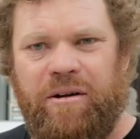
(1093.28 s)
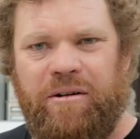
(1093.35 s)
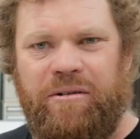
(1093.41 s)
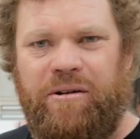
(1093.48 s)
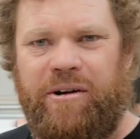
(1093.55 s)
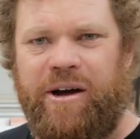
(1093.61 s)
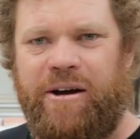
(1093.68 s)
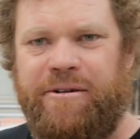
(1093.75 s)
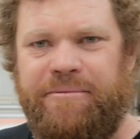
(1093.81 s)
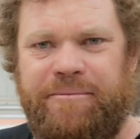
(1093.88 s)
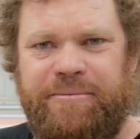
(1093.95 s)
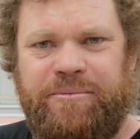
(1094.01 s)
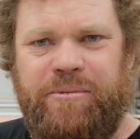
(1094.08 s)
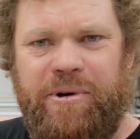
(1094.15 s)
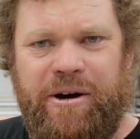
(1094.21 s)
Alright,
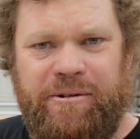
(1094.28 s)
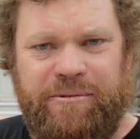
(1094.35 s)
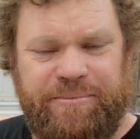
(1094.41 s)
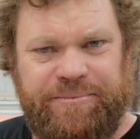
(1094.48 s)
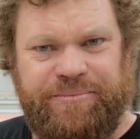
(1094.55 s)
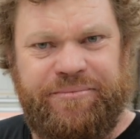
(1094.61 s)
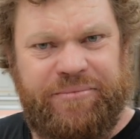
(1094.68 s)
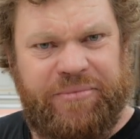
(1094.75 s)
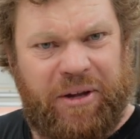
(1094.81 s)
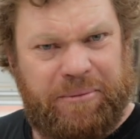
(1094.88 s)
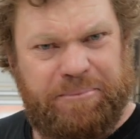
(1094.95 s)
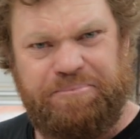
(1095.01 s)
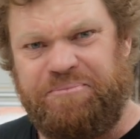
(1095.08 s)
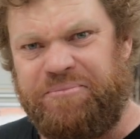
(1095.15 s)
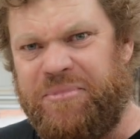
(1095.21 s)
well,
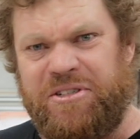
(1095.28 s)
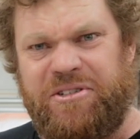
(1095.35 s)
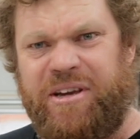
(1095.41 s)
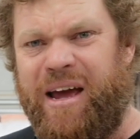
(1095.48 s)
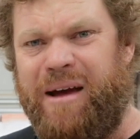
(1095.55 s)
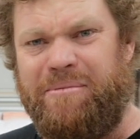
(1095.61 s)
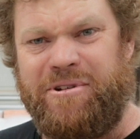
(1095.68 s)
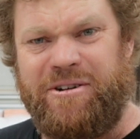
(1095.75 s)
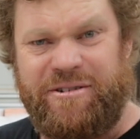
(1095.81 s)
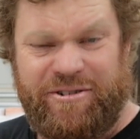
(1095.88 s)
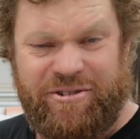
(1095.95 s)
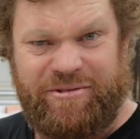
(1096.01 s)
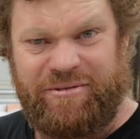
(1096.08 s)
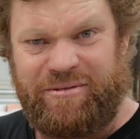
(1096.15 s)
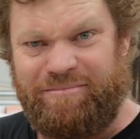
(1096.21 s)
this camera
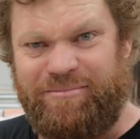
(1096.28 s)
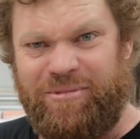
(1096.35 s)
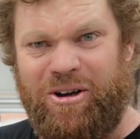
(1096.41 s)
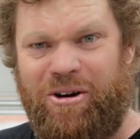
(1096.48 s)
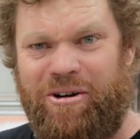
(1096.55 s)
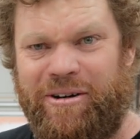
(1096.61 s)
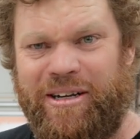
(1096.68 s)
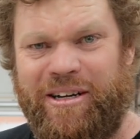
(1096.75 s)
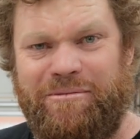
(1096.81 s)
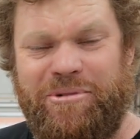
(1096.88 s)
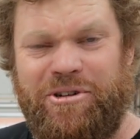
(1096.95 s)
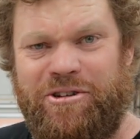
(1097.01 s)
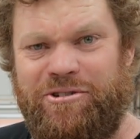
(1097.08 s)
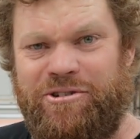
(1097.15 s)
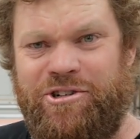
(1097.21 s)
is kind of giving me
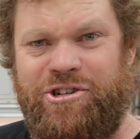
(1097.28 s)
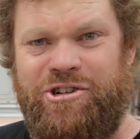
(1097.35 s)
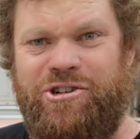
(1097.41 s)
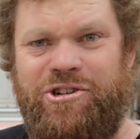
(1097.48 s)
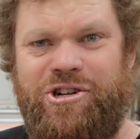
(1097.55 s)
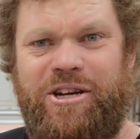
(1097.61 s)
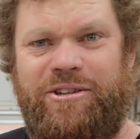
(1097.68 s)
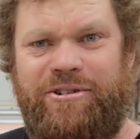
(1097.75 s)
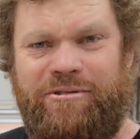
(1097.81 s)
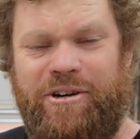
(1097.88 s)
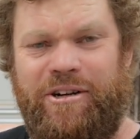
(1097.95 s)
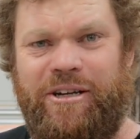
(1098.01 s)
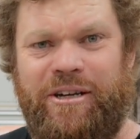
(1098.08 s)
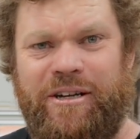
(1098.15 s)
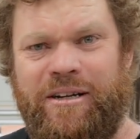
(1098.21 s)
the shits
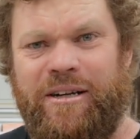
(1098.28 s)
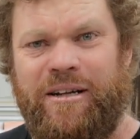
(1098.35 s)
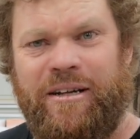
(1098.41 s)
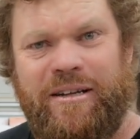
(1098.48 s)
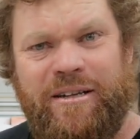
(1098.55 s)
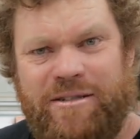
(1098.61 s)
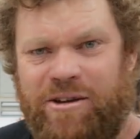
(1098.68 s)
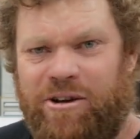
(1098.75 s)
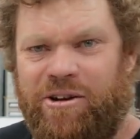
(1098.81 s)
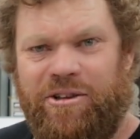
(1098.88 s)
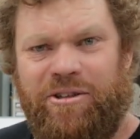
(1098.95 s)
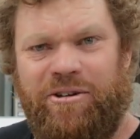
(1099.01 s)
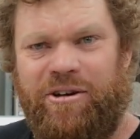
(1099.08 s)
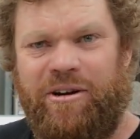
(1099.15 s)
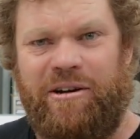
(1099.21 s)
really. It's only
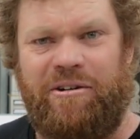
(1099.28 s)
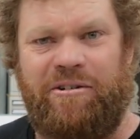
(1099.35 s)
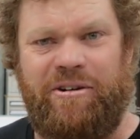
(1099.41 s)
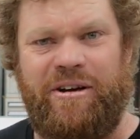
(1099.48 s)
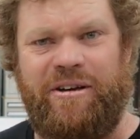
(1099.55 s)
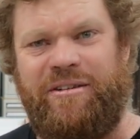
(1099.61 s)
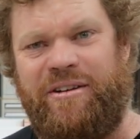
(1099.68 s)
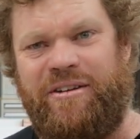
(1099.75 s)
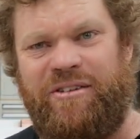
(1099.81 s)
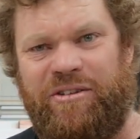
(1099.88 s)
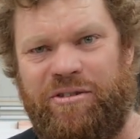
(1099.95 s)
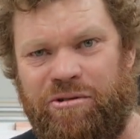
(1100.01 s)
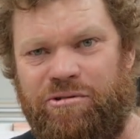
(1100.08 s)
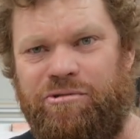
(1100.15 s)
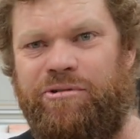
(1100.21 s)
30 degrees and it's
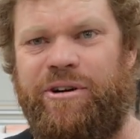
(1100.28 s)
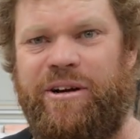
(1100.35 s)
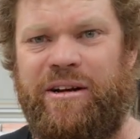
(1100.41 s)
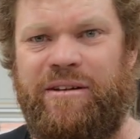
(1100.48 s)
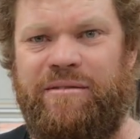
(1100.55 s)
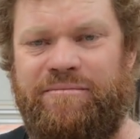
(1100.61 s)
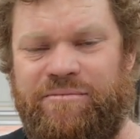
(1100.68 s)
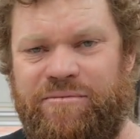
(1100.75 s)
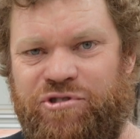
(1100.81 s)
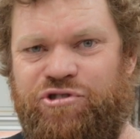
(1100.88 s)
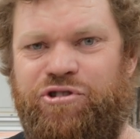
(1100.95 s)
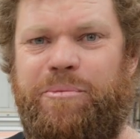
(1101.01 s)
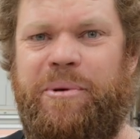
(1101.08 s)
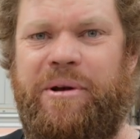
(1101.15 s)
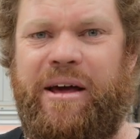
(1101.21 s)
already
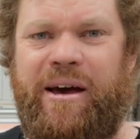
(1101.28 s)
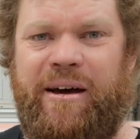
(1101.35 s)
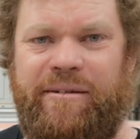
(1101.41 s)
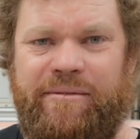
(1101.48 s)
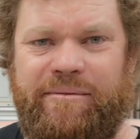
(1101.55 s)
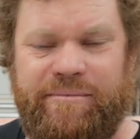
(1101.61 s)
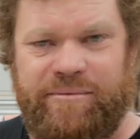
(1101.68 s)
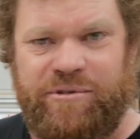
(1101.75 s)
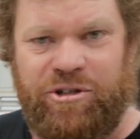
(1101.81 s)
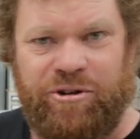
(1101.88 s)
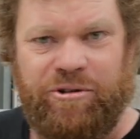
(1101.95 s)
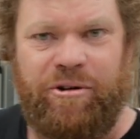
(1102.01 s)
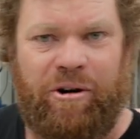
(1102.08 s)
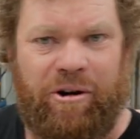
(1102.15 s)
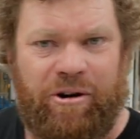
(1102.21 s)
tripping out,
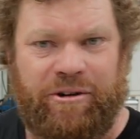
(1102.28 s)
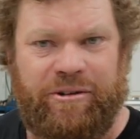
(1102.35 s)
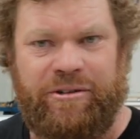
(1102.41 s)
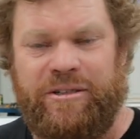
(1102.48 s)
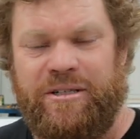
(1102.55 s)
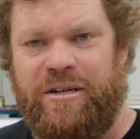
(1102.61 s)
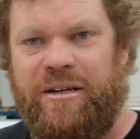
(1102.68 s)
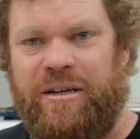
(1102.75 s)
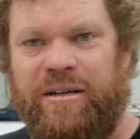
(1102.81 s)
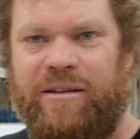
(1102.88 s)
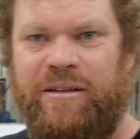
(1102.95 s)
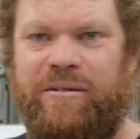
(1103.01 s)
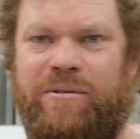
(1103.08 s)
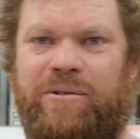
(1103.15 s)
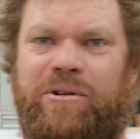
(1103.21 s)
too hot,
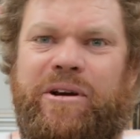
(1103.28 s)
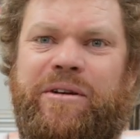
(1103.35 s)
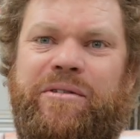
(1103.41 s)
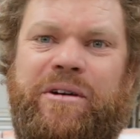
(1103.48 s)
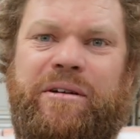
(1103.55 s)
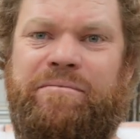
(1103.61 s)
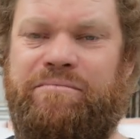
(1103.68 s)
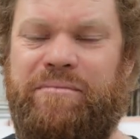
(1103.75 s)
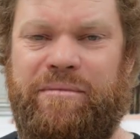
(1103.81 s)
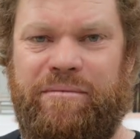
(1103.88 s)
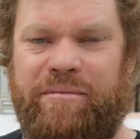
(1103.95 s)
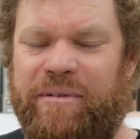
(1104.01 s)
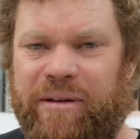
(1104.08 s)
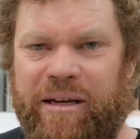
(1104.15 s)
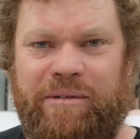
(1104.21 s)
not even
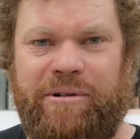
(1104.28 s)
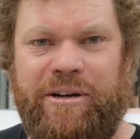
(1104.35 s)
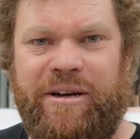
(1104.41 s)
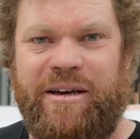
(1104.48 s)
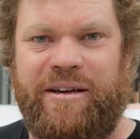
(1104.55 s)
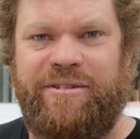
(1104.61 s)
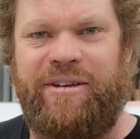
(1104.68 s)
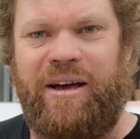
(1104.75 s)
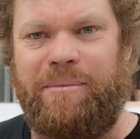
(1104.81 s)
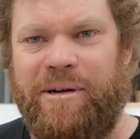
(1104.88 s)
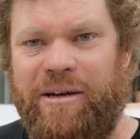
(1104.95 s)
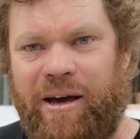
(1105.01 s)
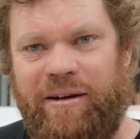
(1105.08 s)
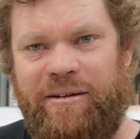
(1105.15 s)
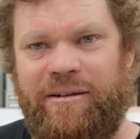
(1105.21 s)
anywhere near summer
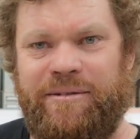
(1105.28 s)
yet.